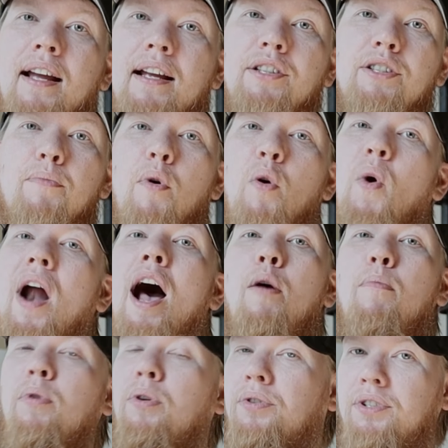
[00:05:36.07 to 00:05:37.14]
Like it's a
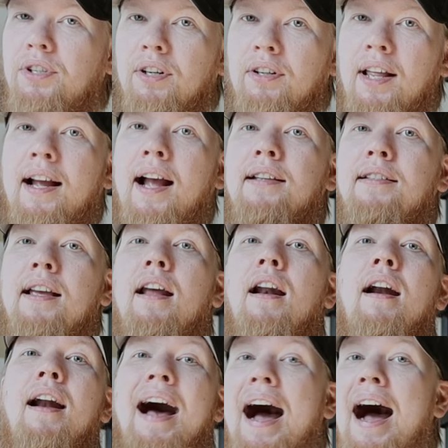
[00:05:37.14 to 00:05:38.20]
morale booster. Like I
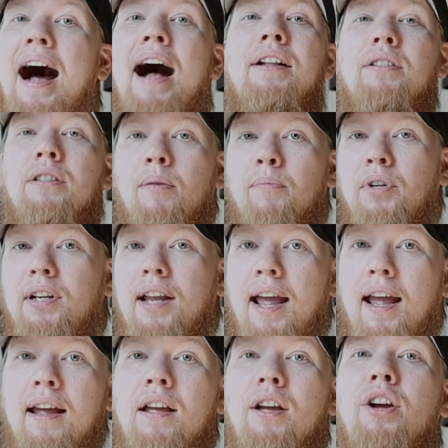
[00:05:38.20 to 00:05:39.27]
said, on a hot summer
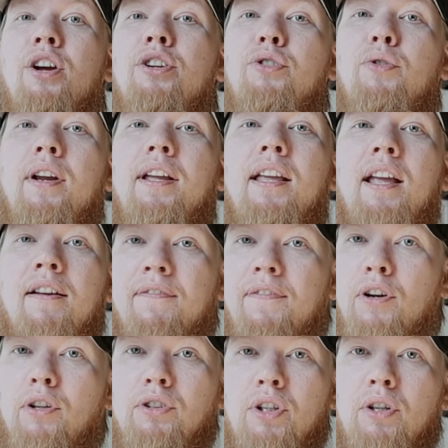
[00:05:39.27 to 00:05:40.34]
day, drinking
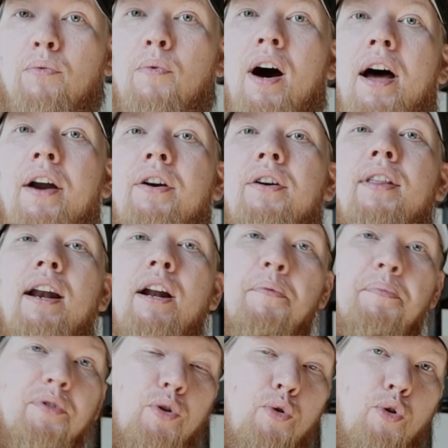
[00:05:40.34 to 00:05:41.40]
filtered water that
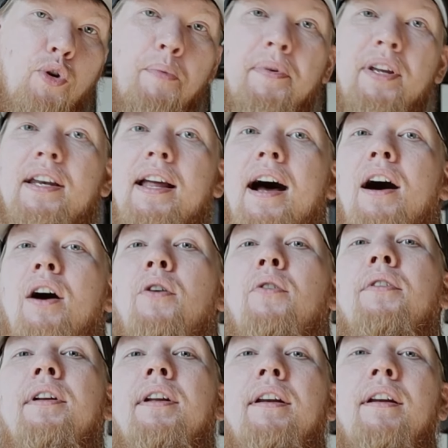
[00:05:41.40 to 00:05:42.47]
helps cool me
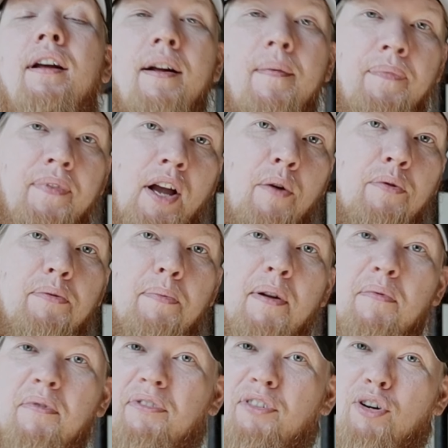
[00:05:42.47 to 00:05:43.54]
down and helps
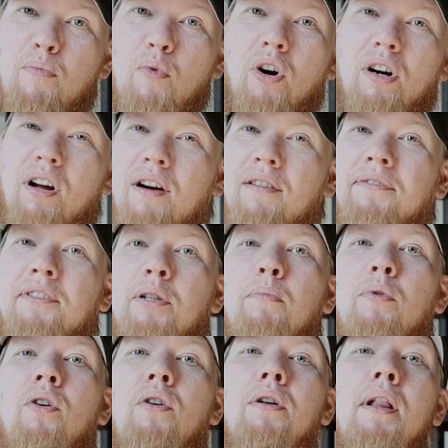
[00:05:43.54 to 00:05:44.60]
make me feel more
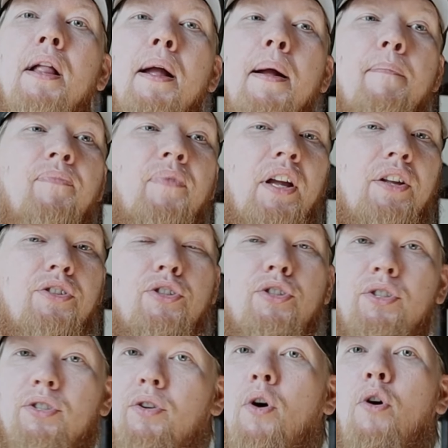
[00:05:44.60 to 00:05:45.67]
comfortable. It's
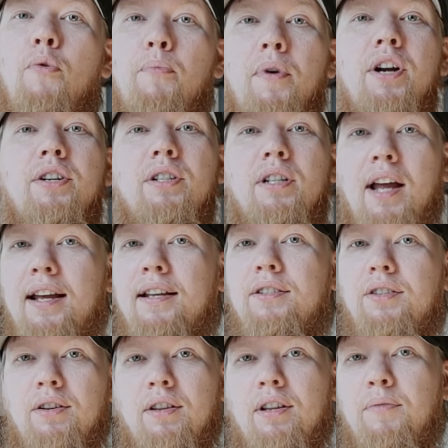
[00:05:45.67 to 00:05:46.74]
so much
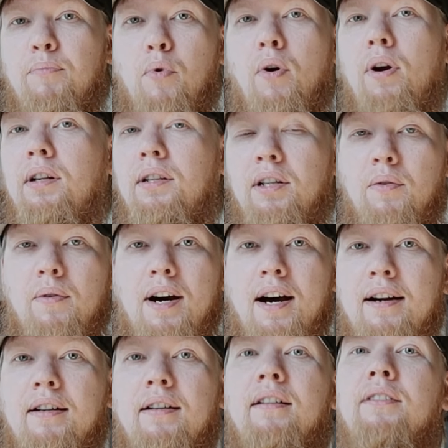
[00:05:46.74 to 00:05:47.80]
nicer than boiling
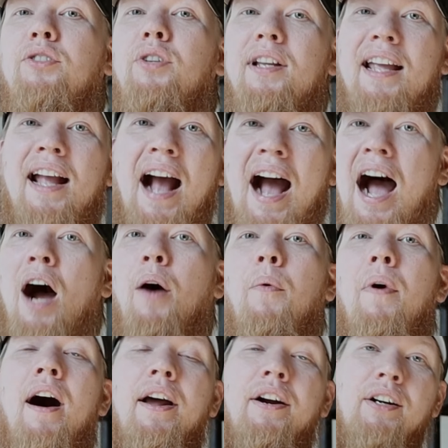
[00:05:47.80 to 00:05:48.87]
water and drinking
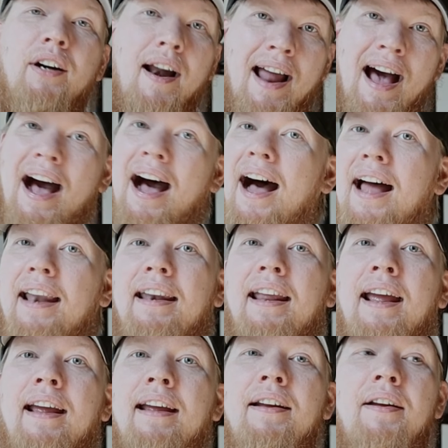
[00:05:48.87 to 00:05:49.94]
hot water on a hot
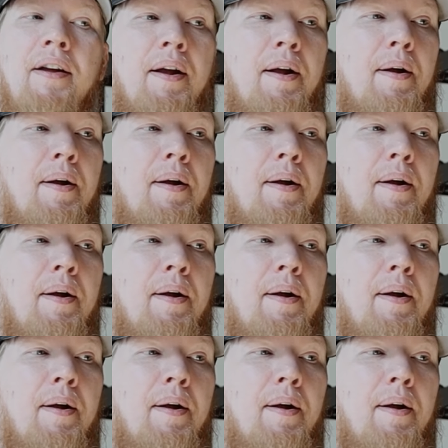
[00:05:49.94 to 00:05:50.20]
day.